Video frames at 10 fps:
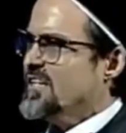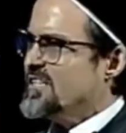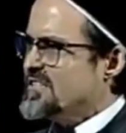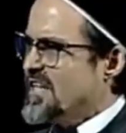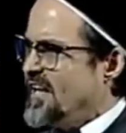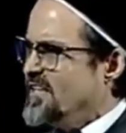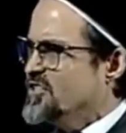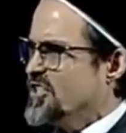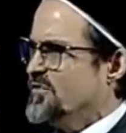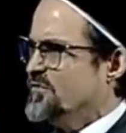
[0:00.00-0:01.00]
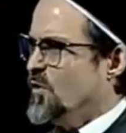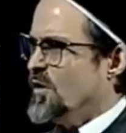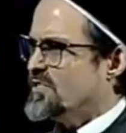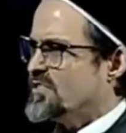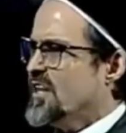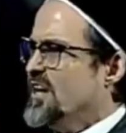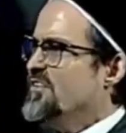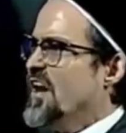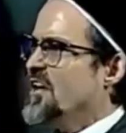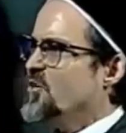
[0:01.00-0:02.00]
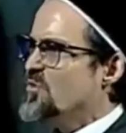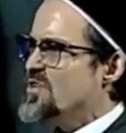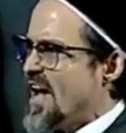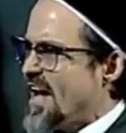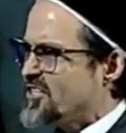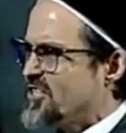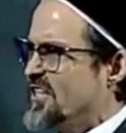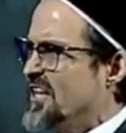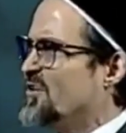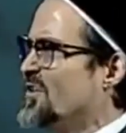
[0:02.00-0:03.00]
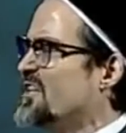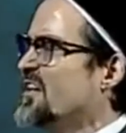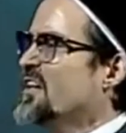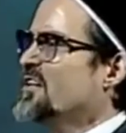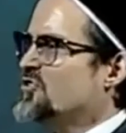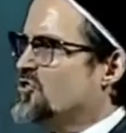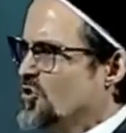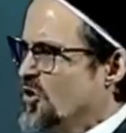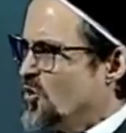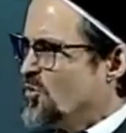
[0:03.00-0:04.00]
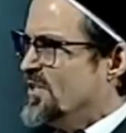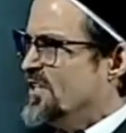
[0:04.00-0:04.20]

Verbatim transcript: an intelligent voice, not a reactionary, pseudo